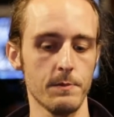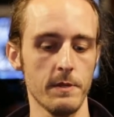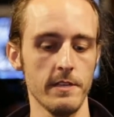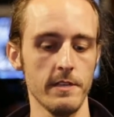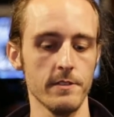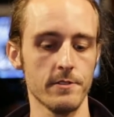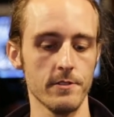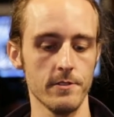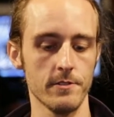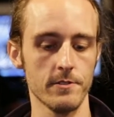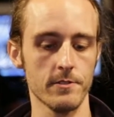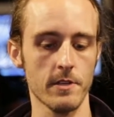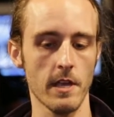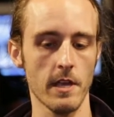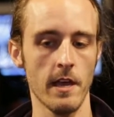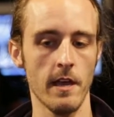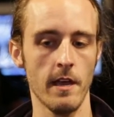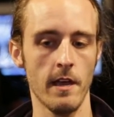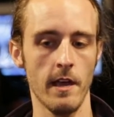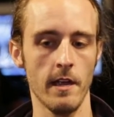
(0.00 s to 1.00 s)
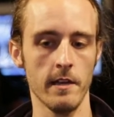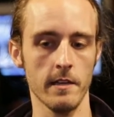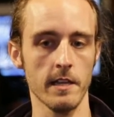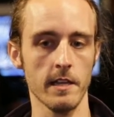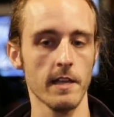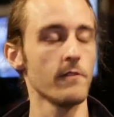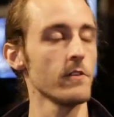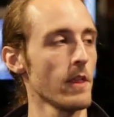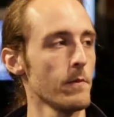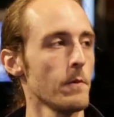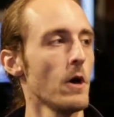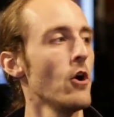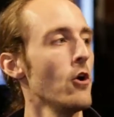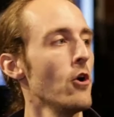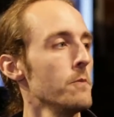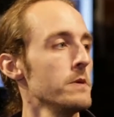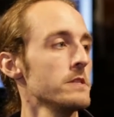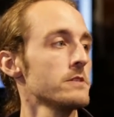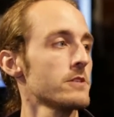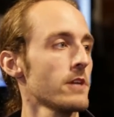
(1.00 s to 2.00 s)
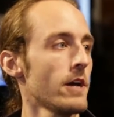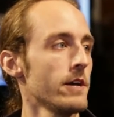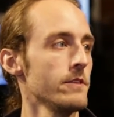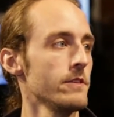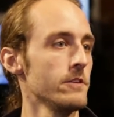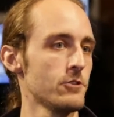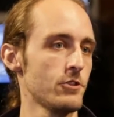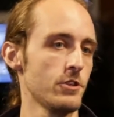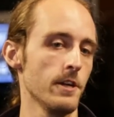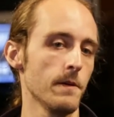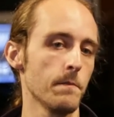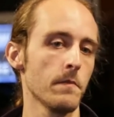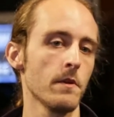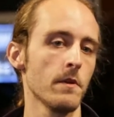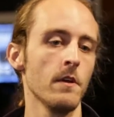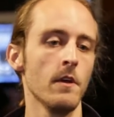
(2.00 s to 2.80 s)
pieces and giving them a home inside the ship.